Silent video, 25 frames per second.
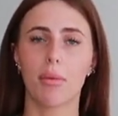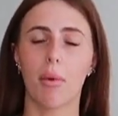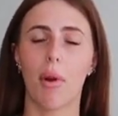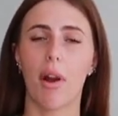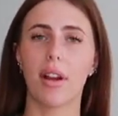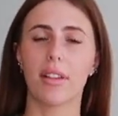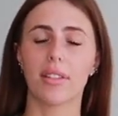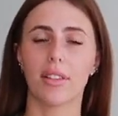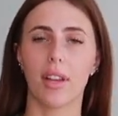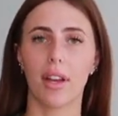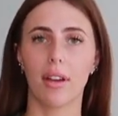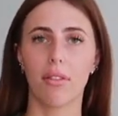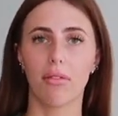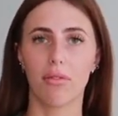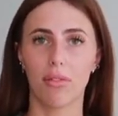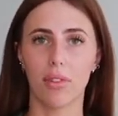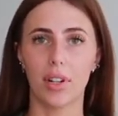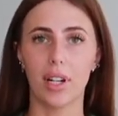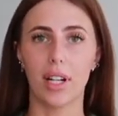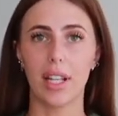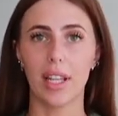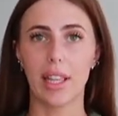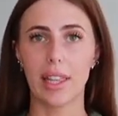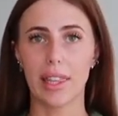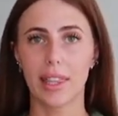where it's like
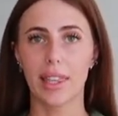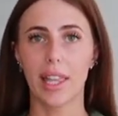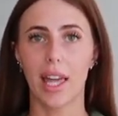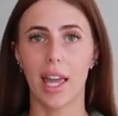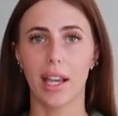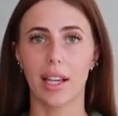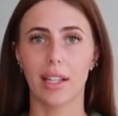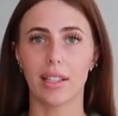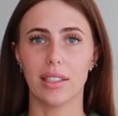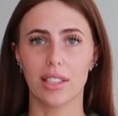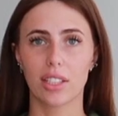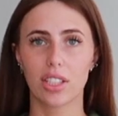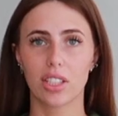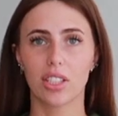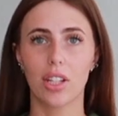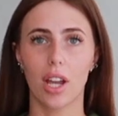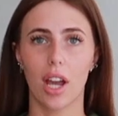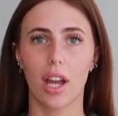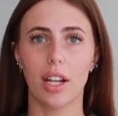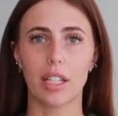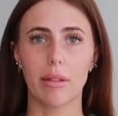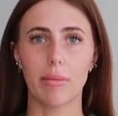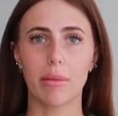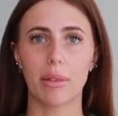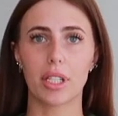really thick and
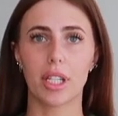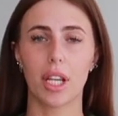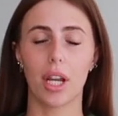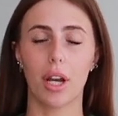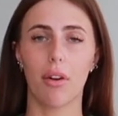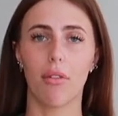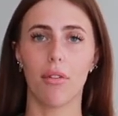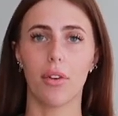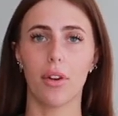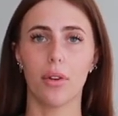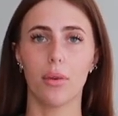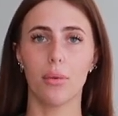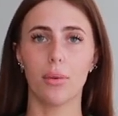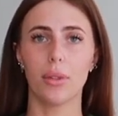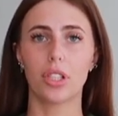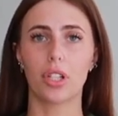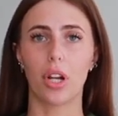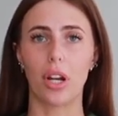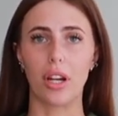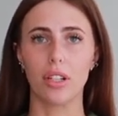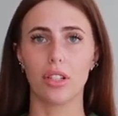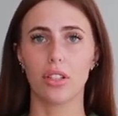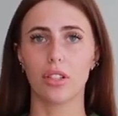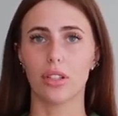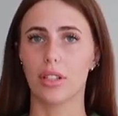sturdy material, which
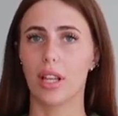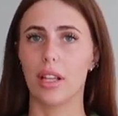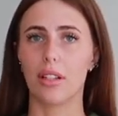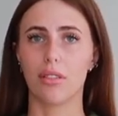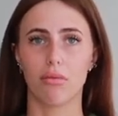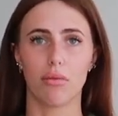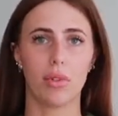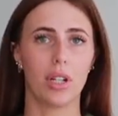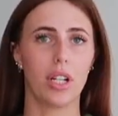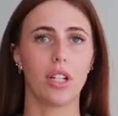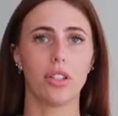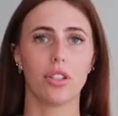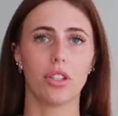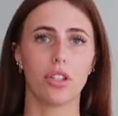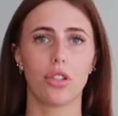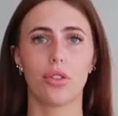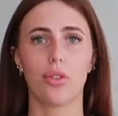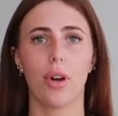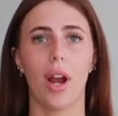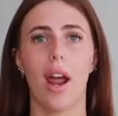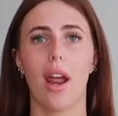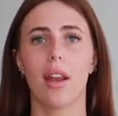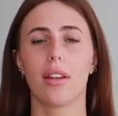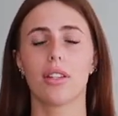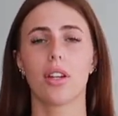like just has a really good
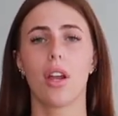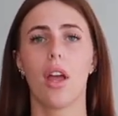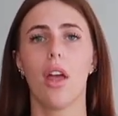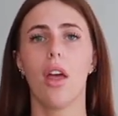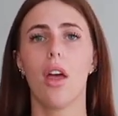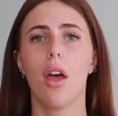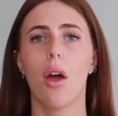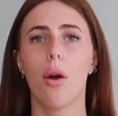stretch.